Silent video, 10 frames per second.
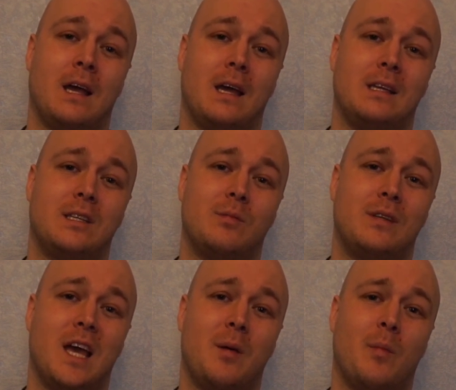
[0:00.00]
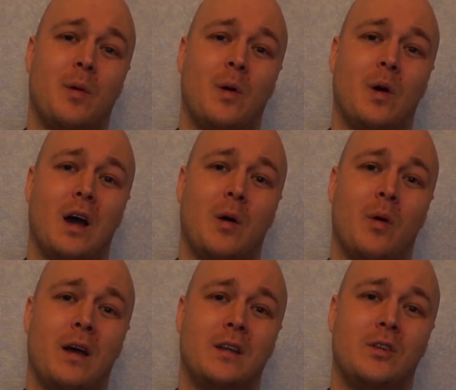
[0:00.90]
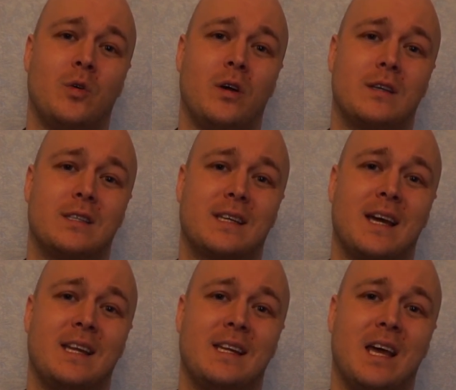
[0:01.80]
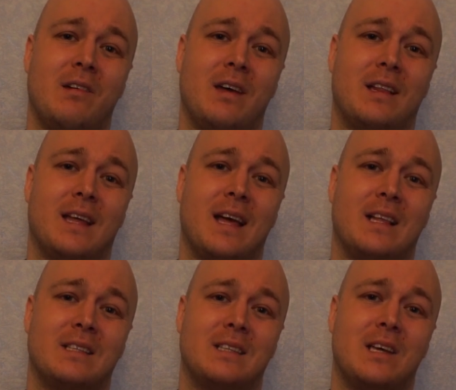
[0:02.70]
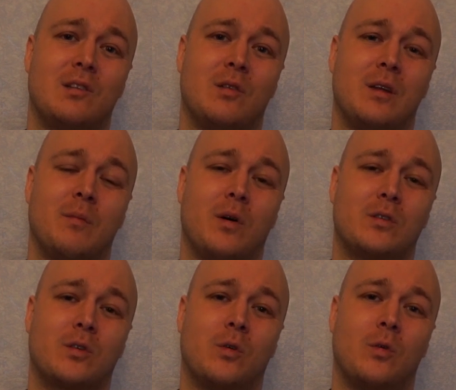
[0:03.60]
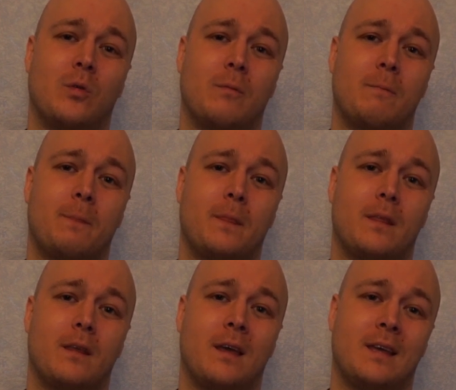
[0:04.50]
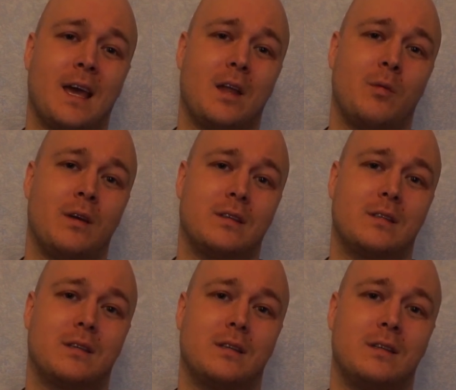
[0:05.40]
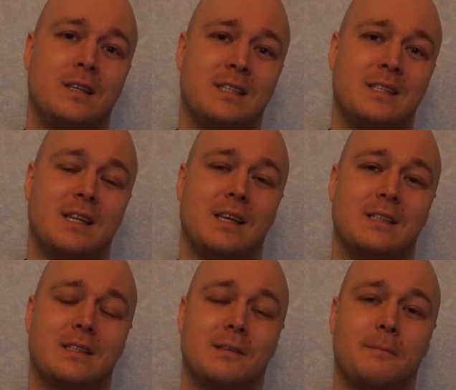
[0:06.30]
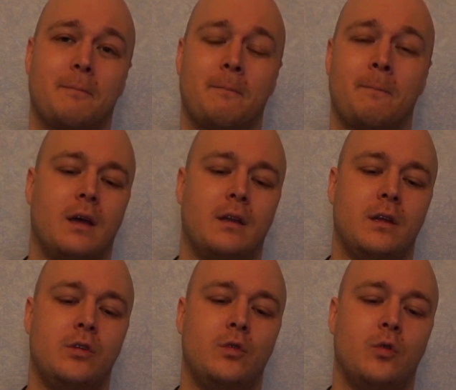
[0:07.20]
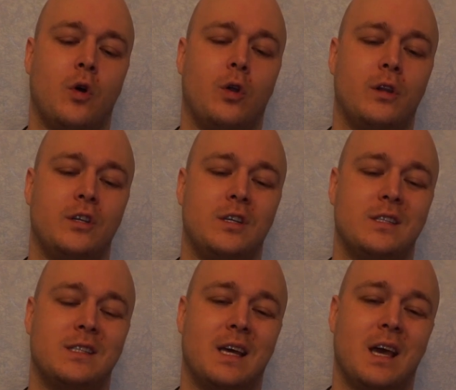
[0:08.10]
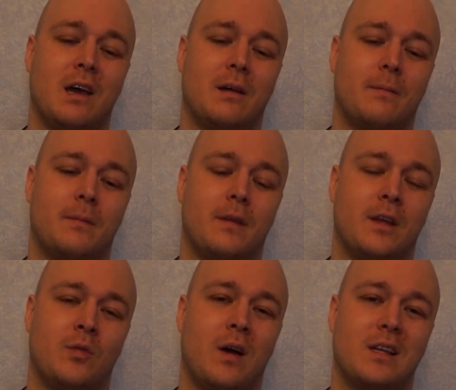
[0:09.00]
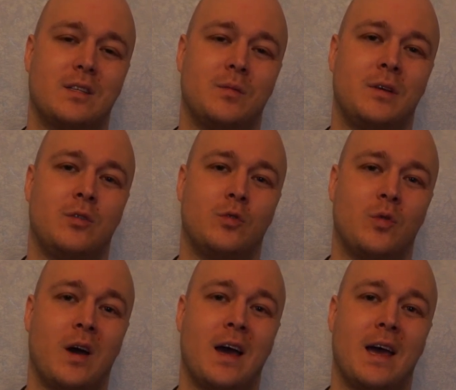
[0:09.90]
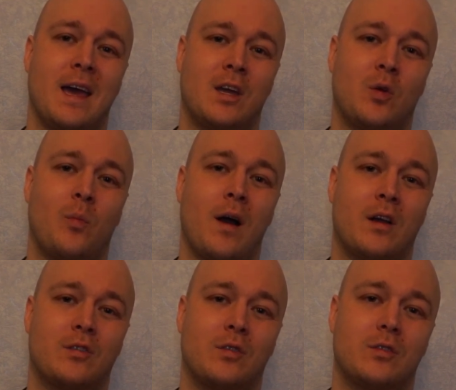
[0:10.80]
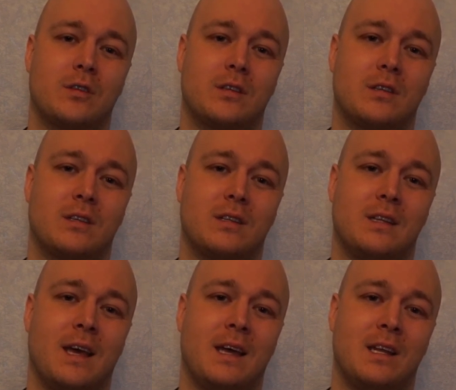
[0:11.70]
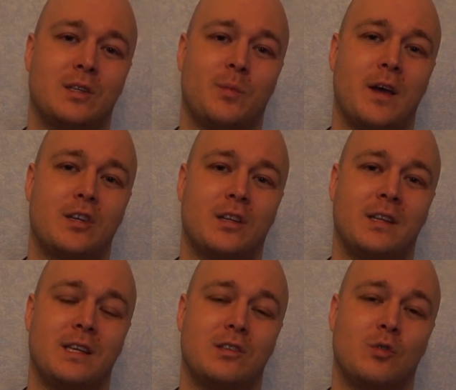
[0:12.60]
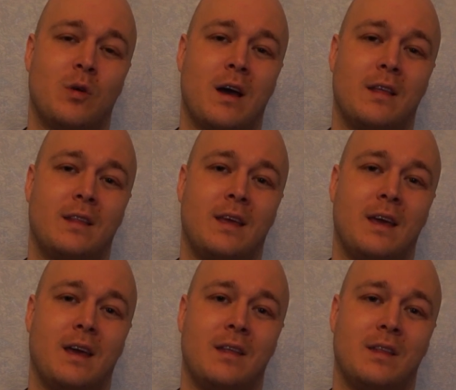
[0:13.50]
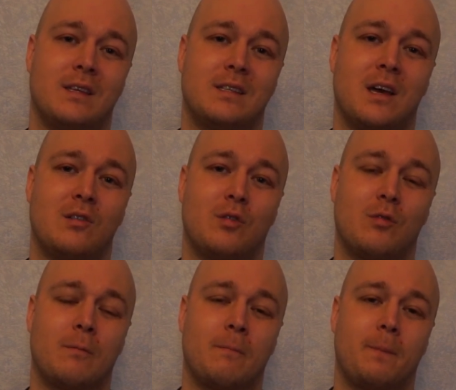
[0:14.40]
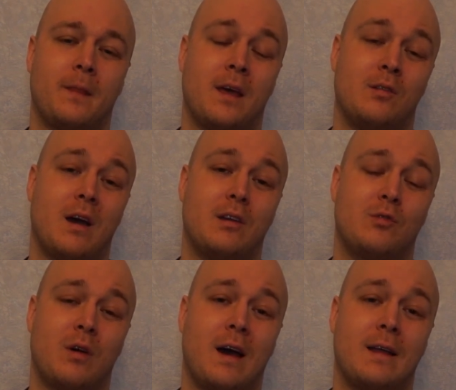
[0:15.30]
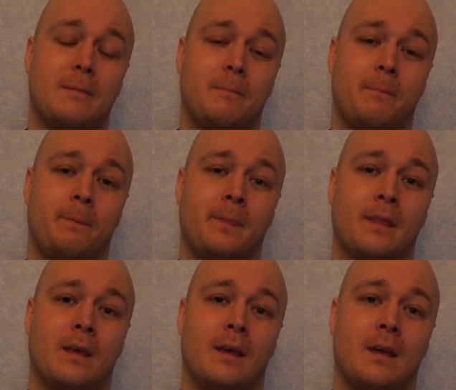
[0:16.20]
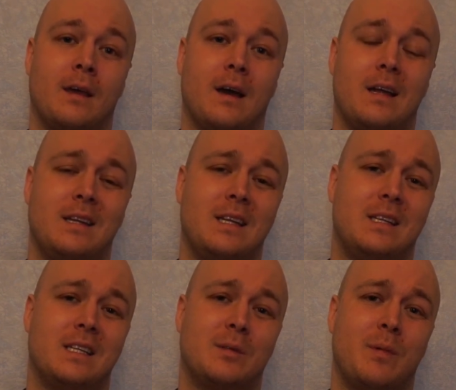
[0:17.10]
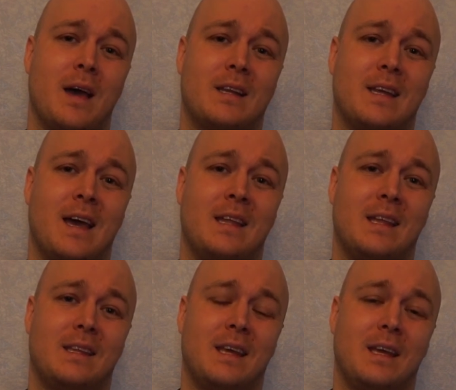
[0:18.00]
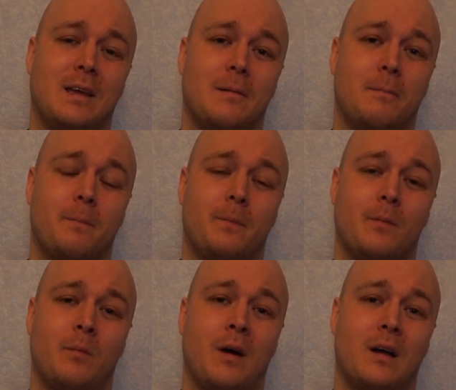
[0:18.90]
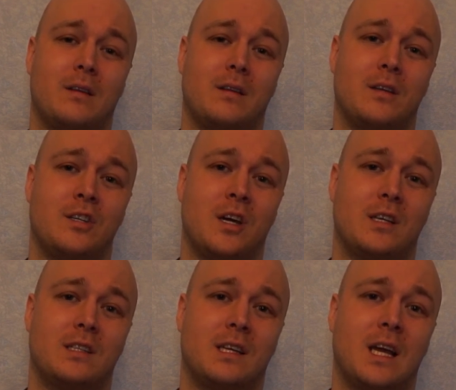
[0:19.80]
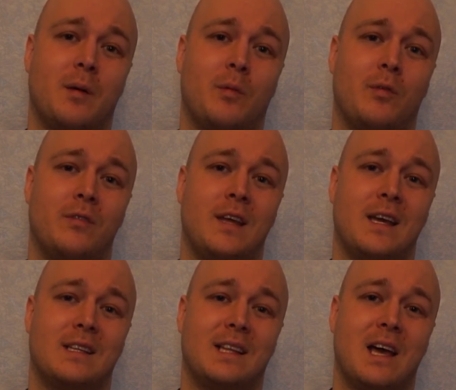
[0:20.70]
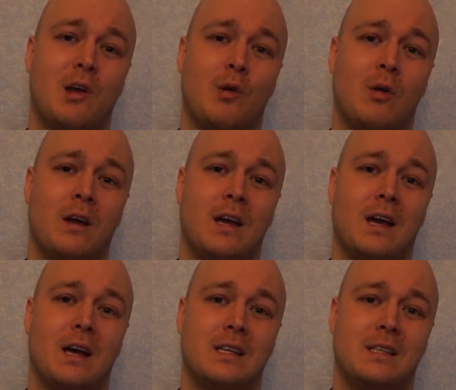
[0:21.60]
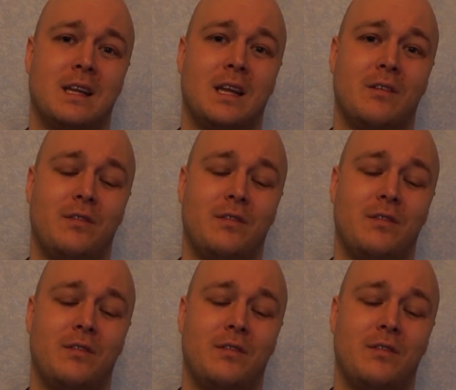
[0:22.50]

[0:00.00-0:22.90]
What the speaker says: In September, I went to a Scandinavian health center in Moscow, again with dizziness. And the neurologist there advised me to try acupunctures. They had a specialist right there in the center, and I tried. I didn't expect anything, but just a couple of days later, I started